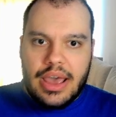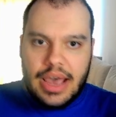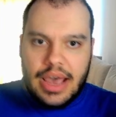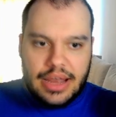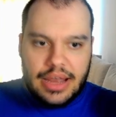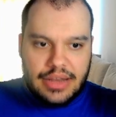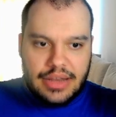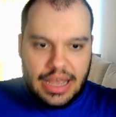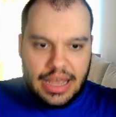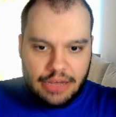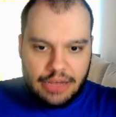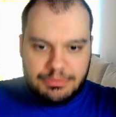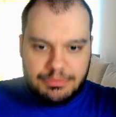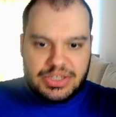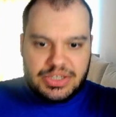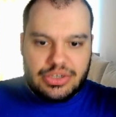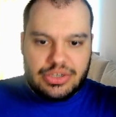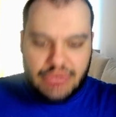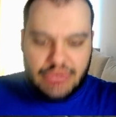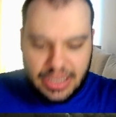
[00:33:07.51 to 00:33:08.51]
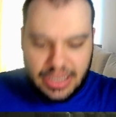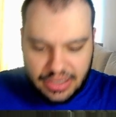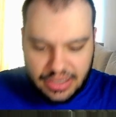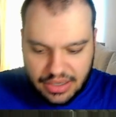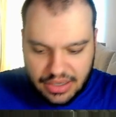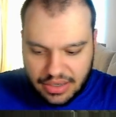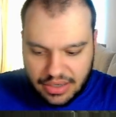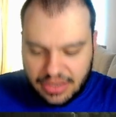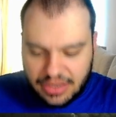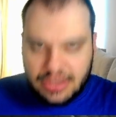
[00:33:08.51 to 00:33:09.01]
and helps you like
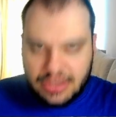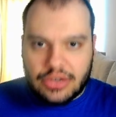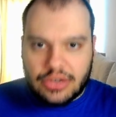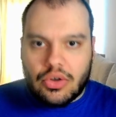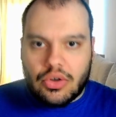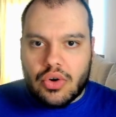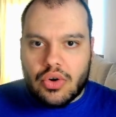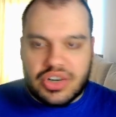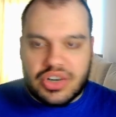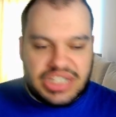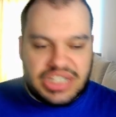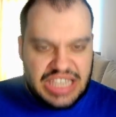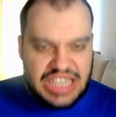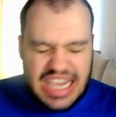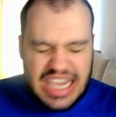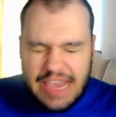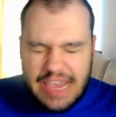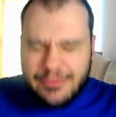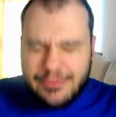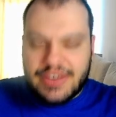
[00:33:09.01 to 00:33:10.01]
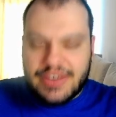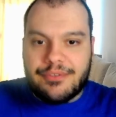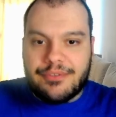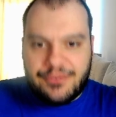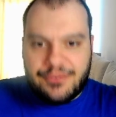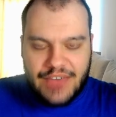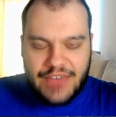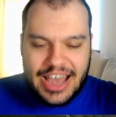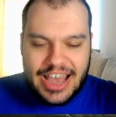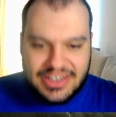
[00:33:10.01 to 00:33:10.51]
kill orcs even
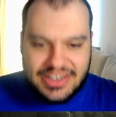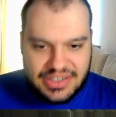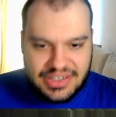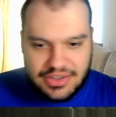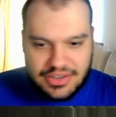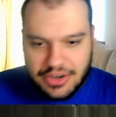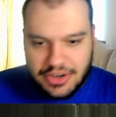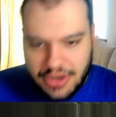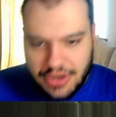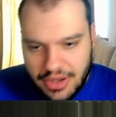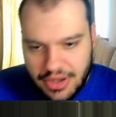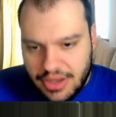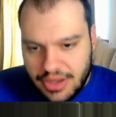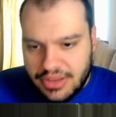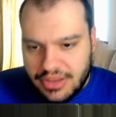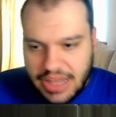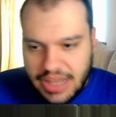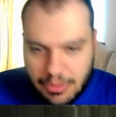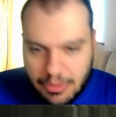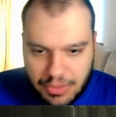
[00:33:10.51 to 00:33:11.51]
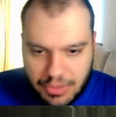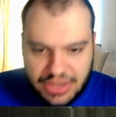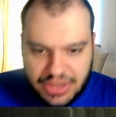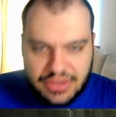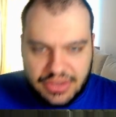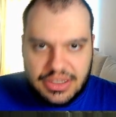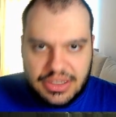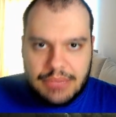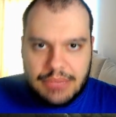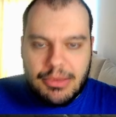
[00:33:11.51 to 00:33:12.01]
faster than with
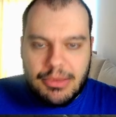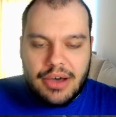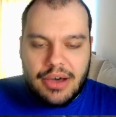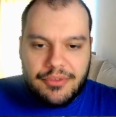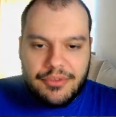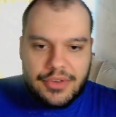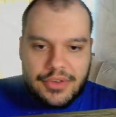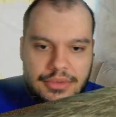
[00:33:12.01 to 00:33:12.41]
the debuff.